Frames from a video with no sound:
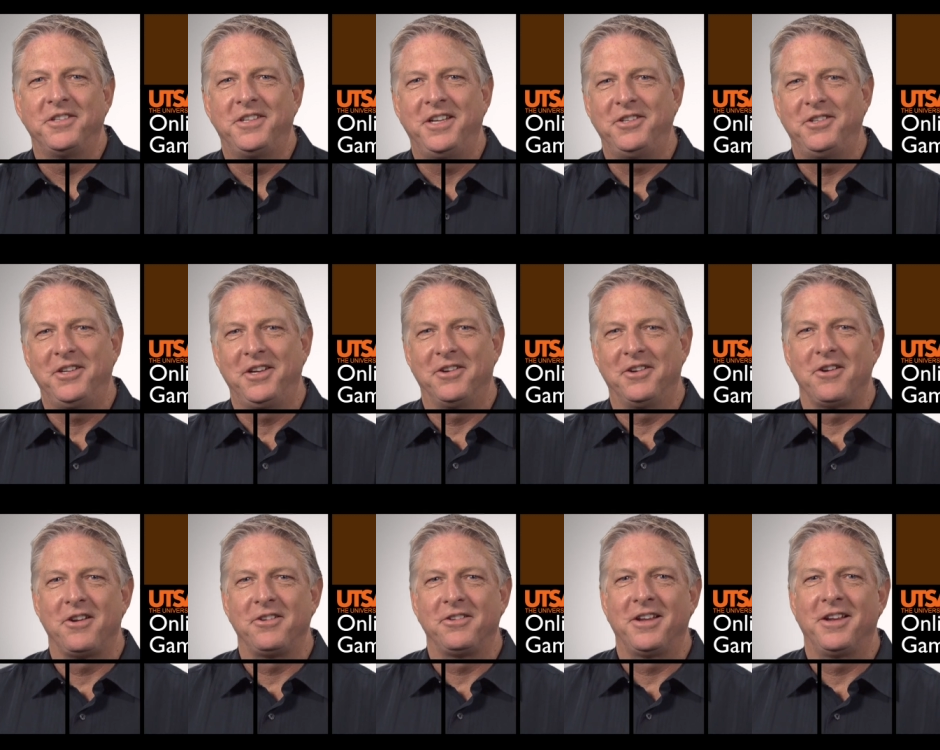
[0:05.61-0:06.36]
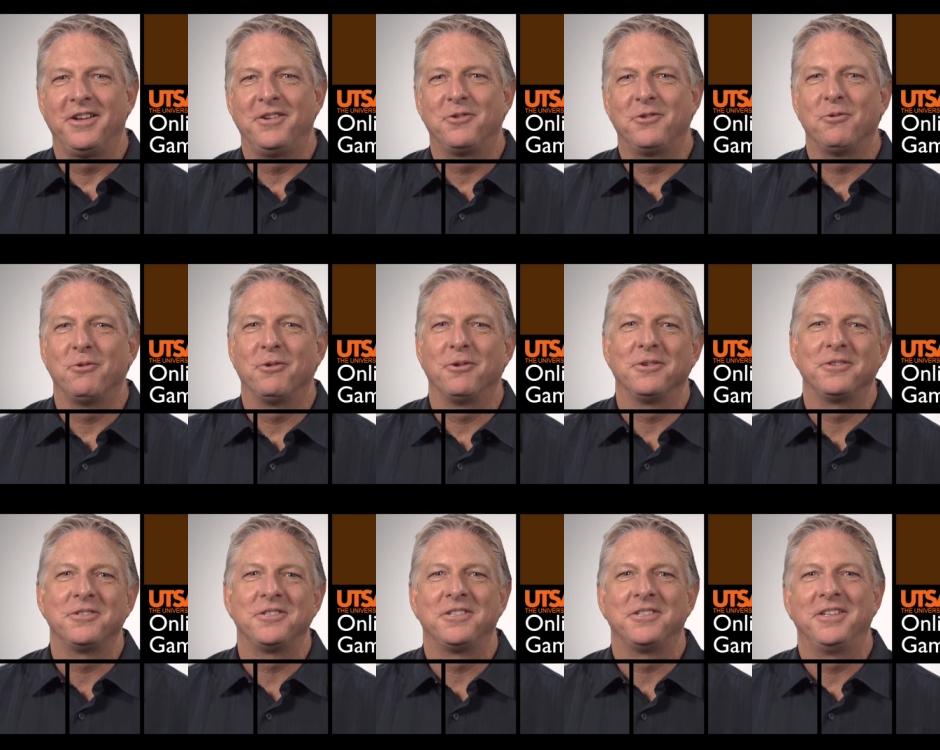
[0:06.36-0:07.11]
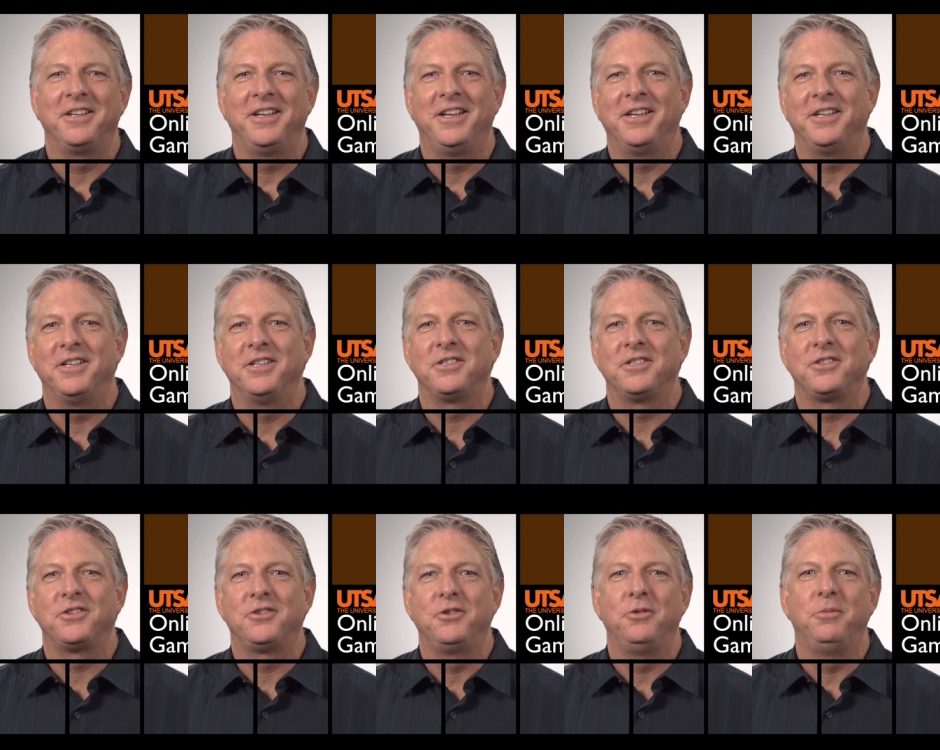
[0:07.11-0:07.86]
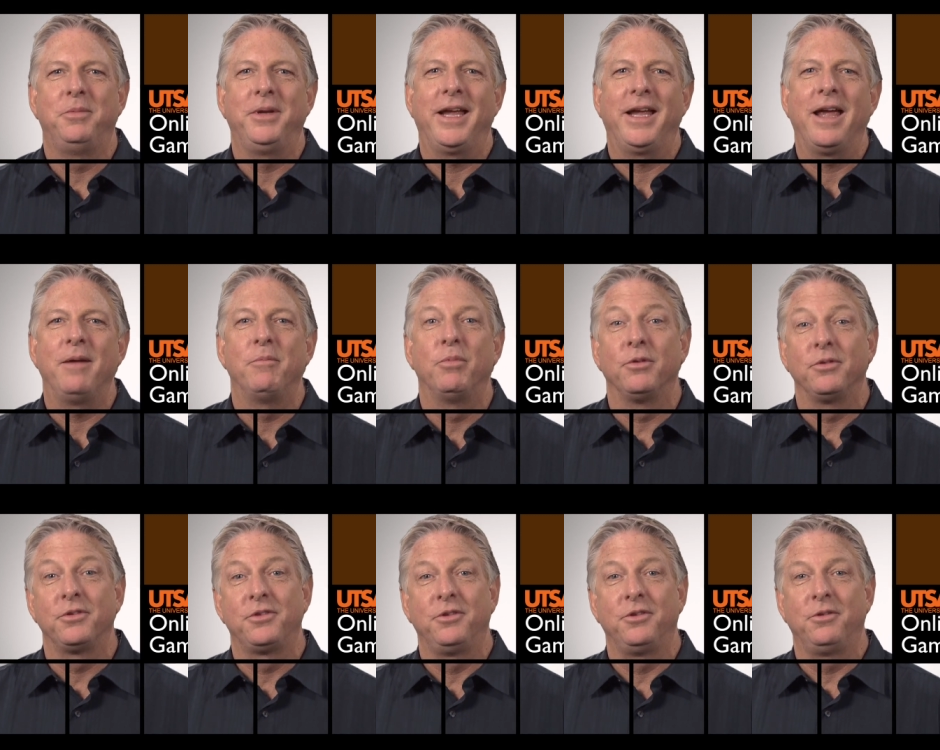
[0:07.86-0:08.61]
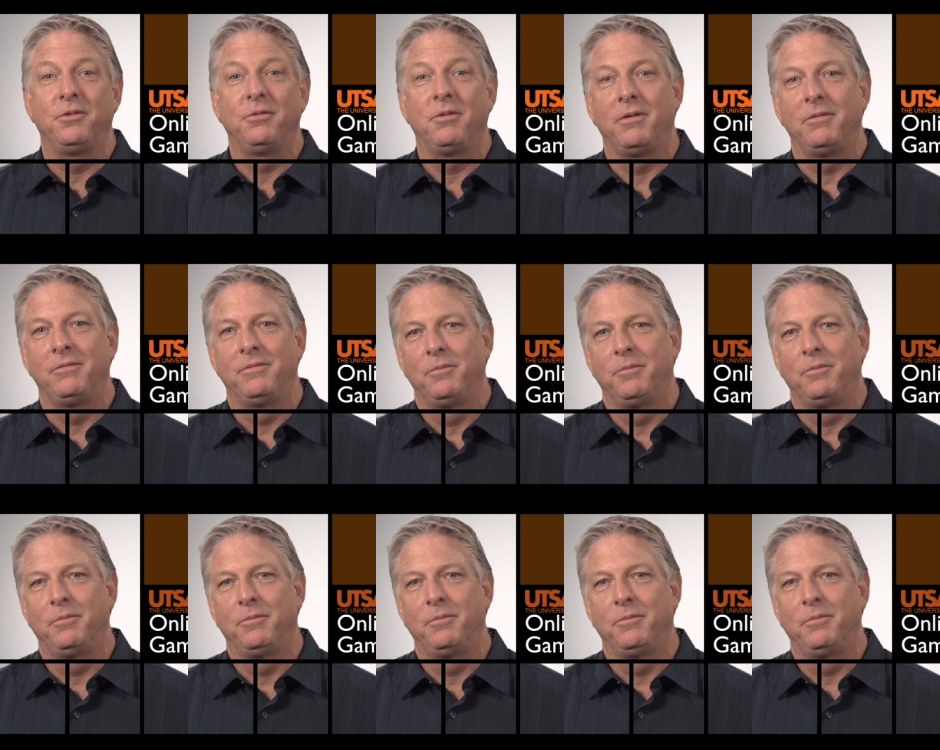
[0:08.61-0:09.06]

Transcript: in teaching an online course is to be able to